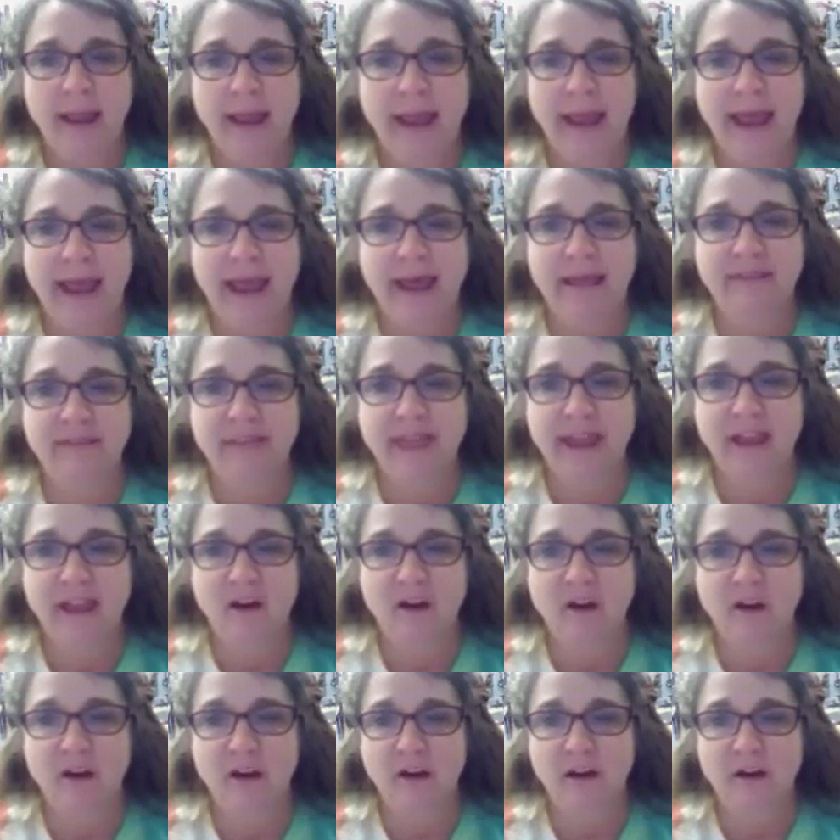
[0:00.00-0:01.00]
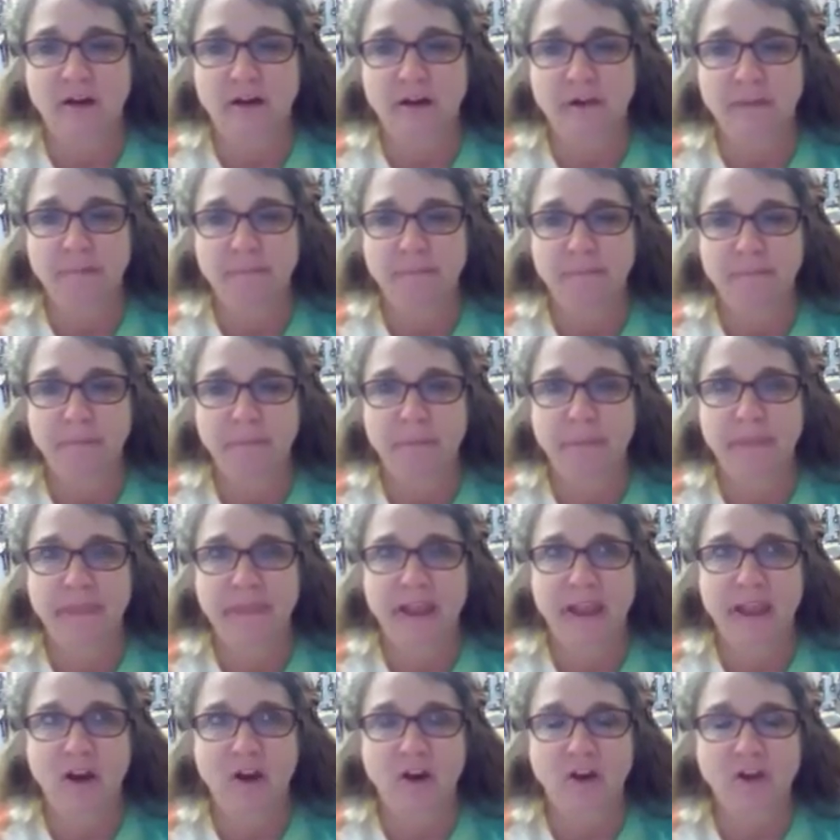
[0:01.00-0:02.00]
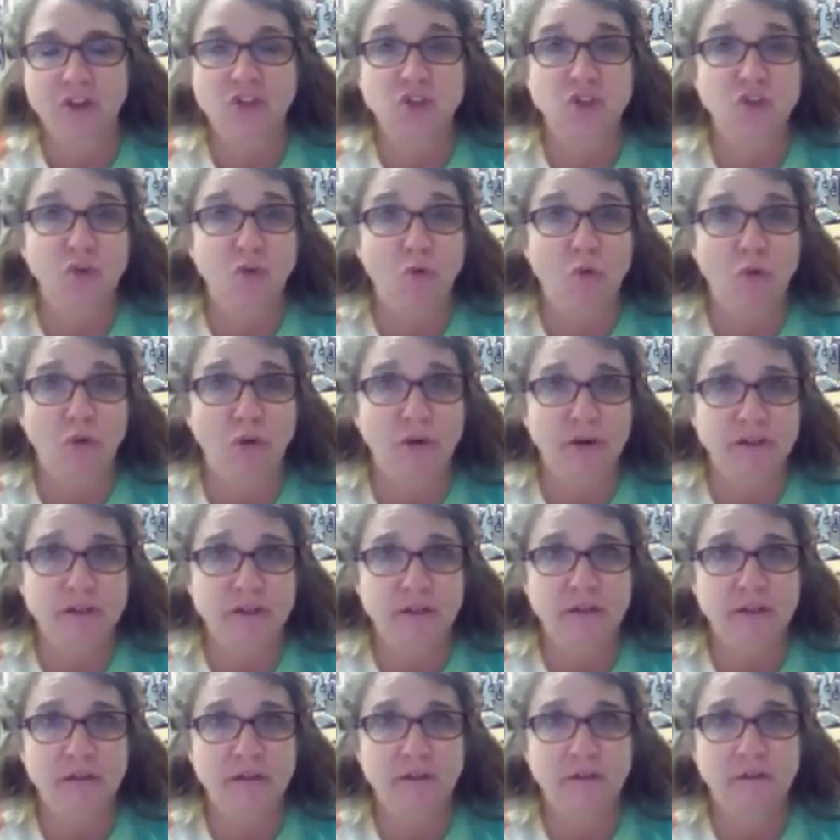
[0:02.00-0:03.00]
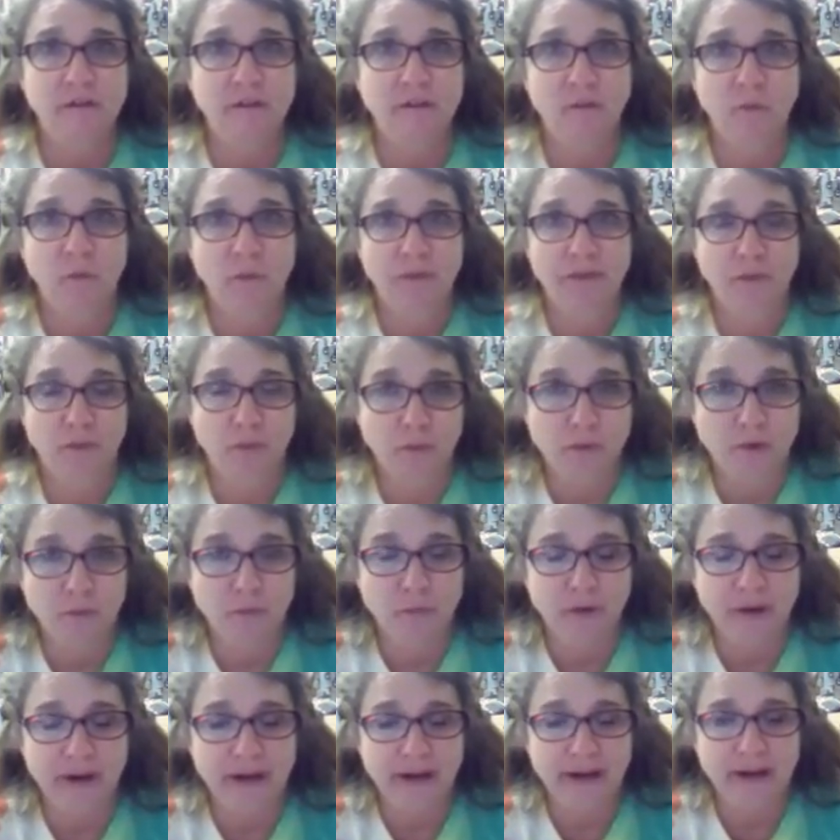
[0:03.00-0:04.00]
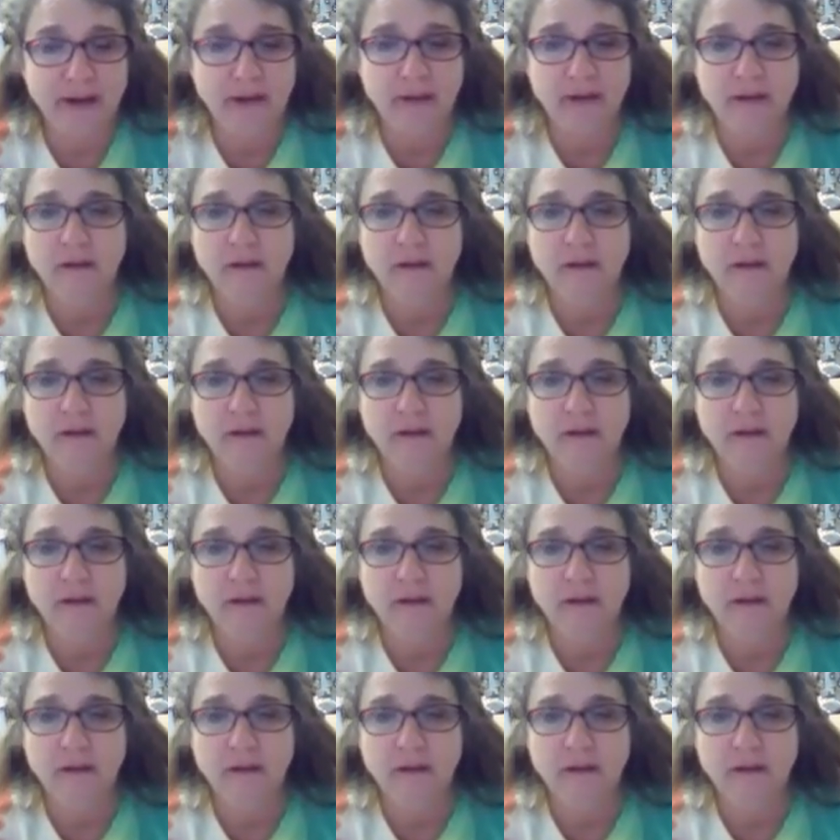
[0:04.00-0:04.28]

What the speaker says: And they are scored with a rubric.